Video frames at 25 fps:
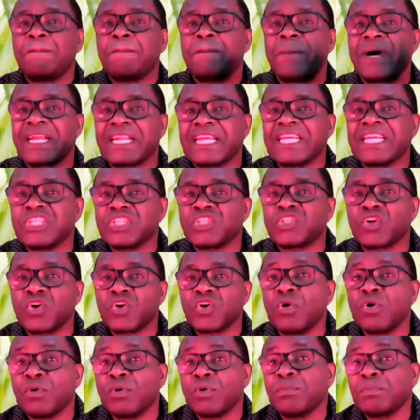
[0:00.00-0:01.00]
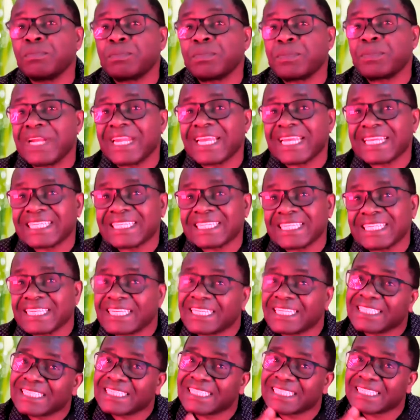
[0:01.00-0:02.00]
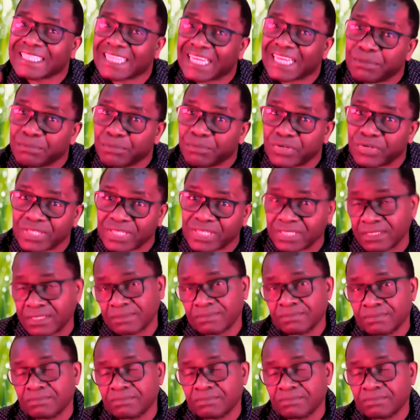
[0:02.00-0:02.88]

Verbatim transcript: parental blessing ceremony.